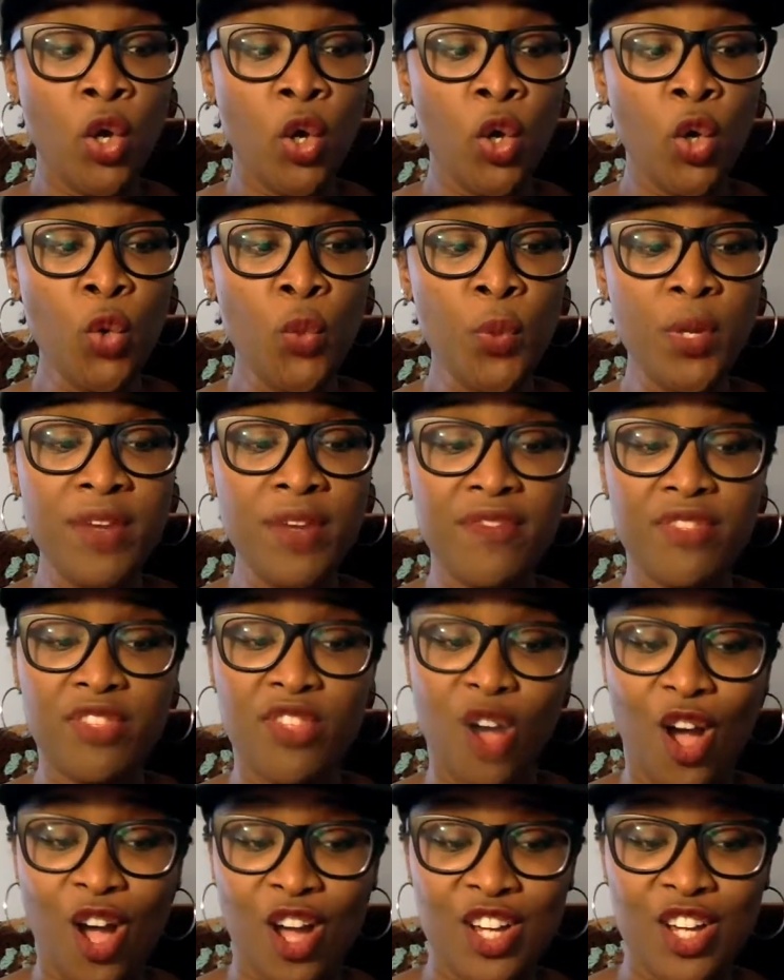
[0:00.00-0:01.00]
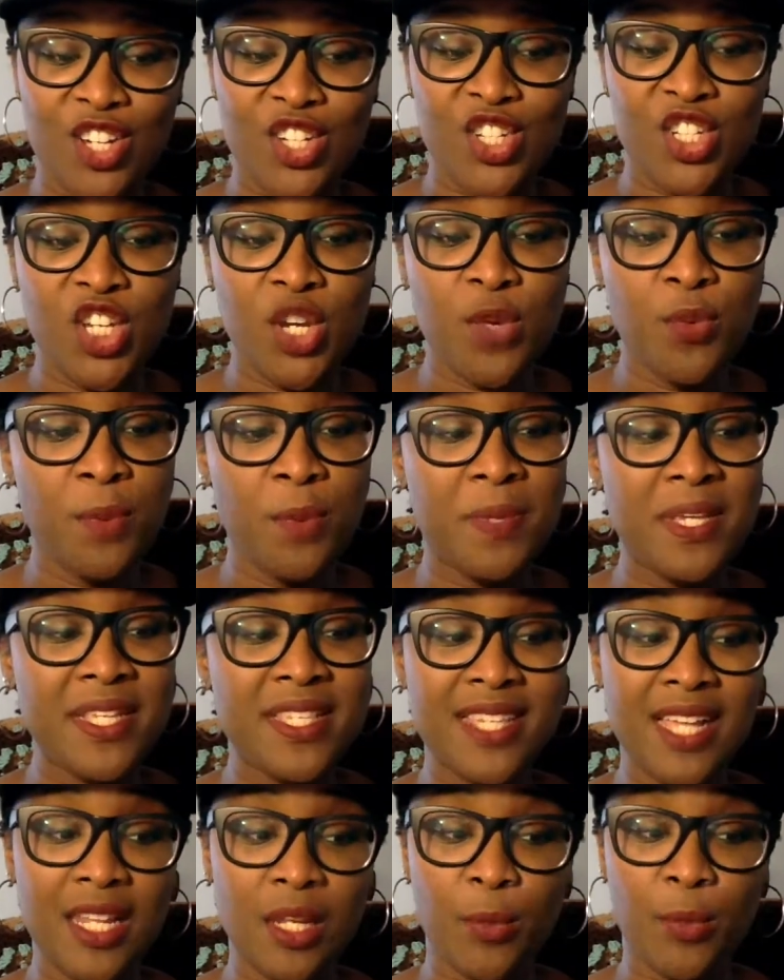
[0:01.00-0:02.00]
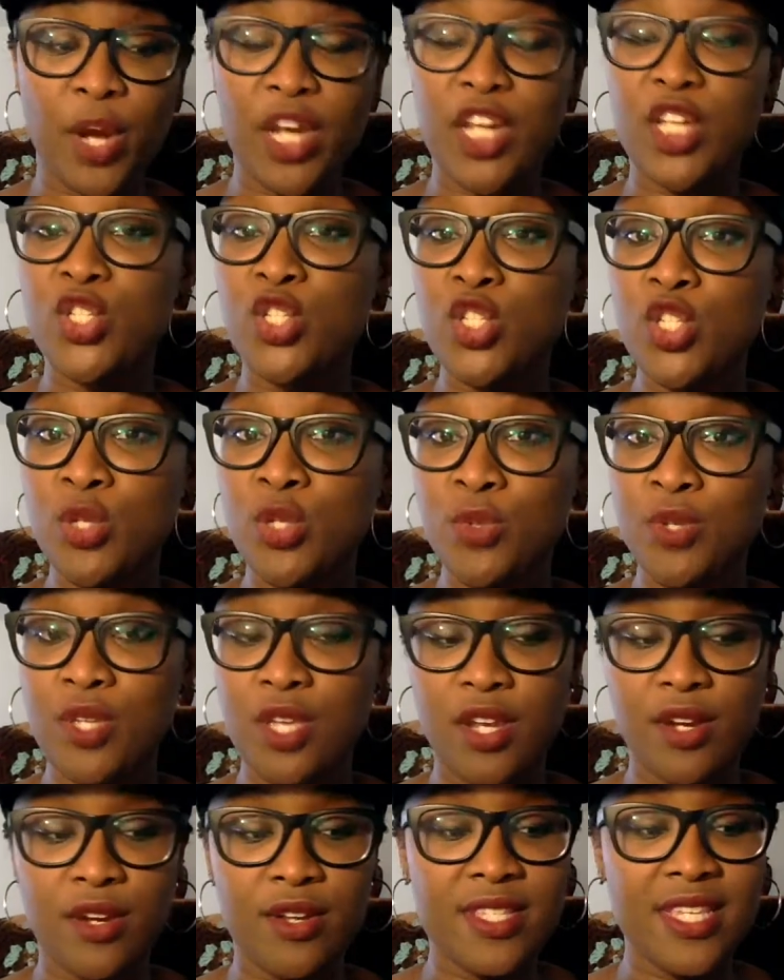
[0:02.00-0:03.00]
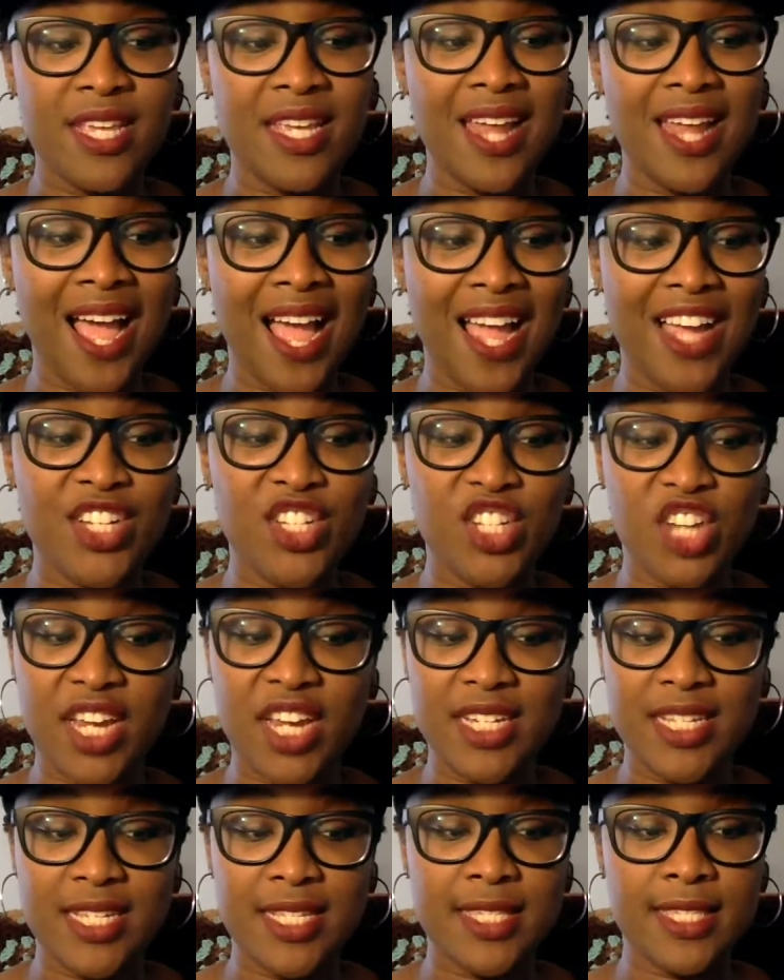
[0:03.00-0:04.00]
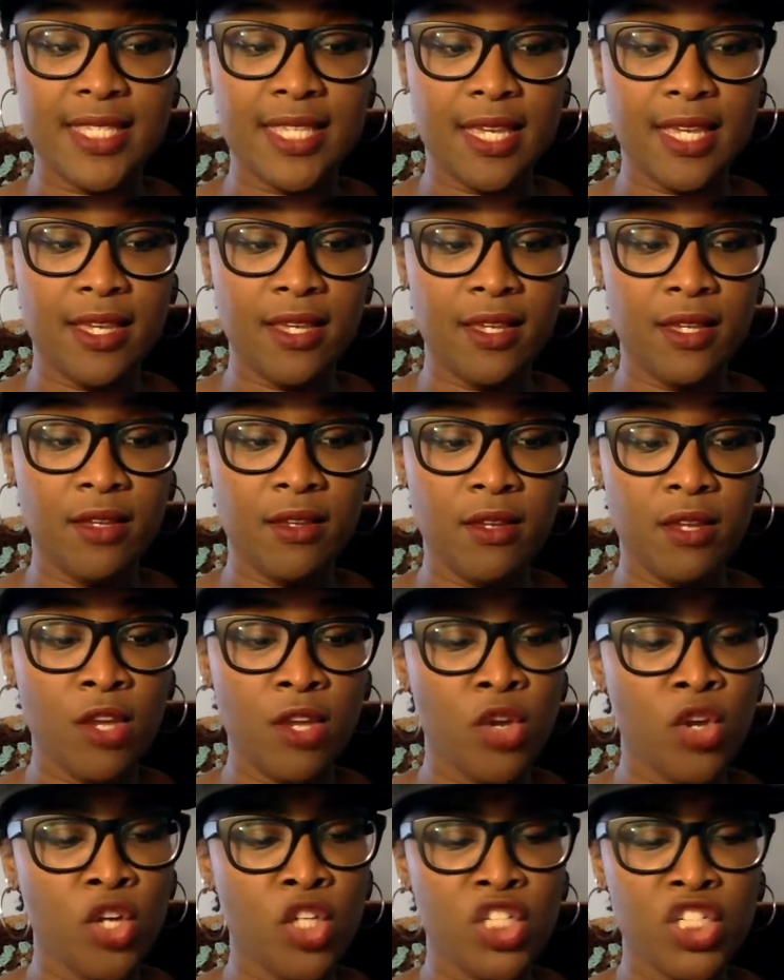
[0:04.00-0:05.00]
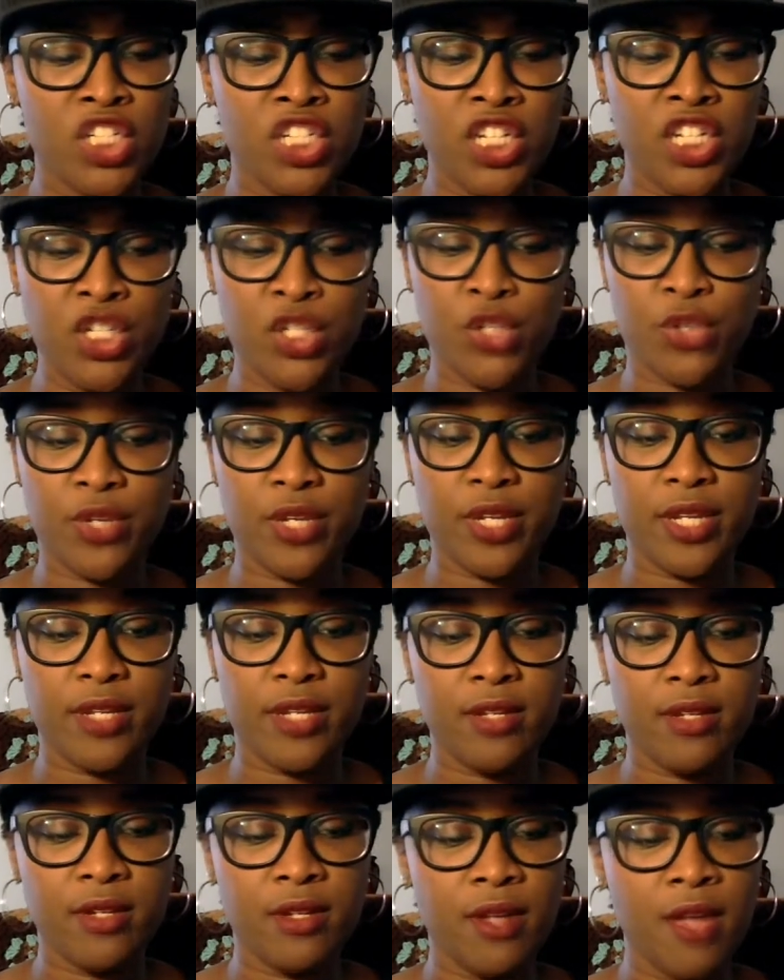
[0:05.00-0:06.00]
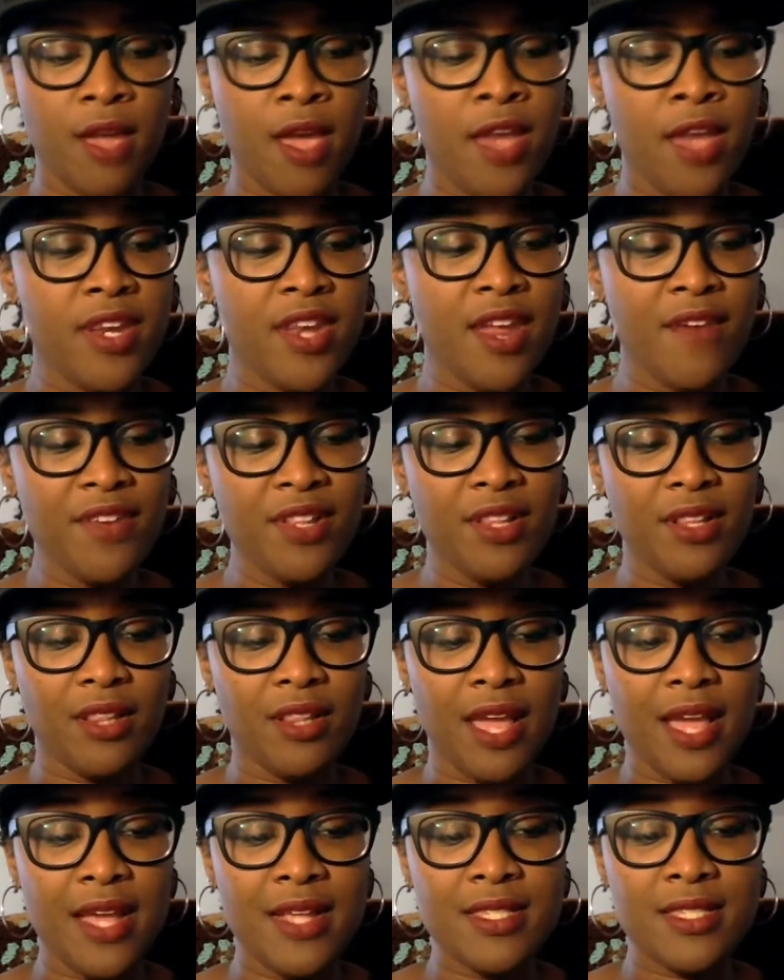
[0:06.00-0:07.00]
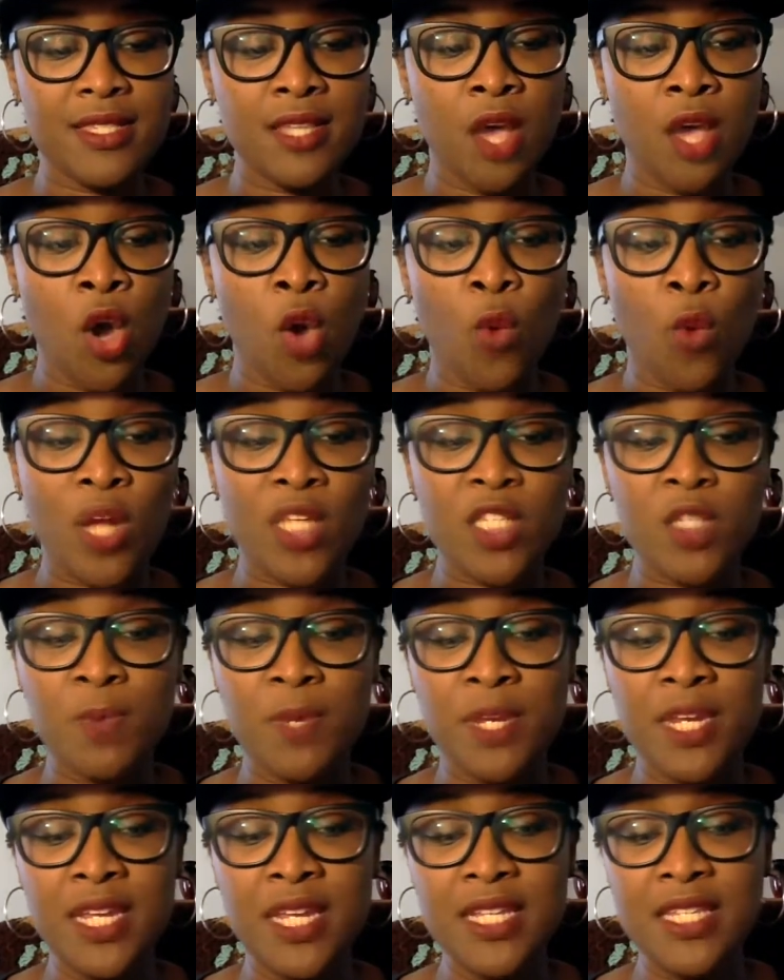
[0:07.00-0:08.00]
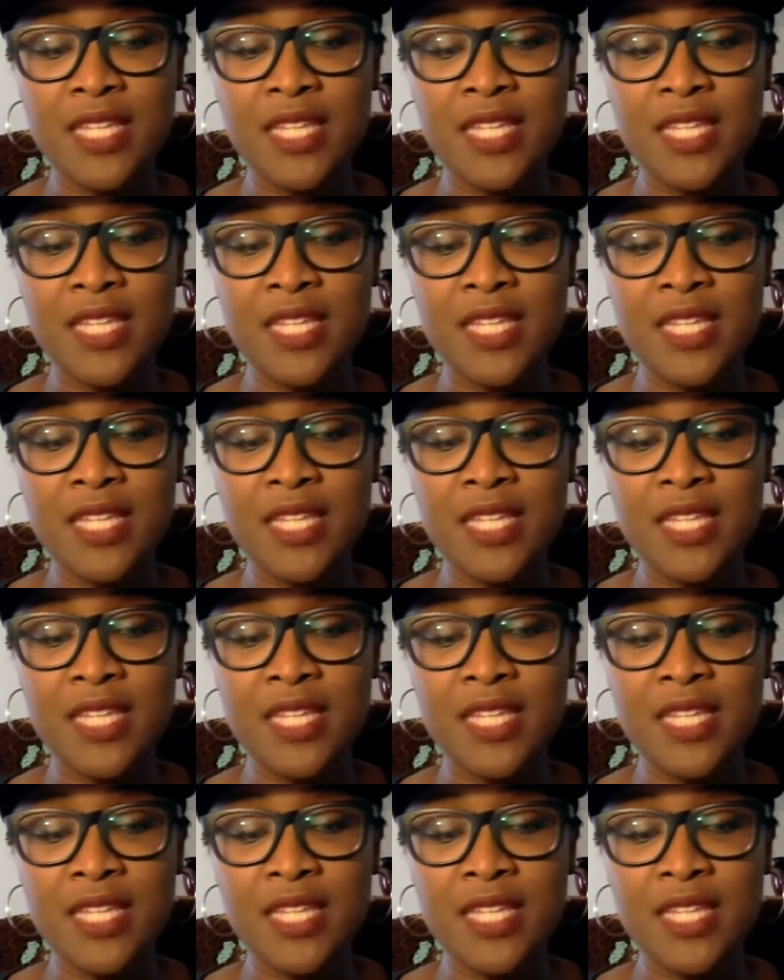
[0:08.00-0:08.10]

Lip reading: Who would have thought she would be celebrating 2 years at IJDC? She sure didn't. Nevertheless, while spending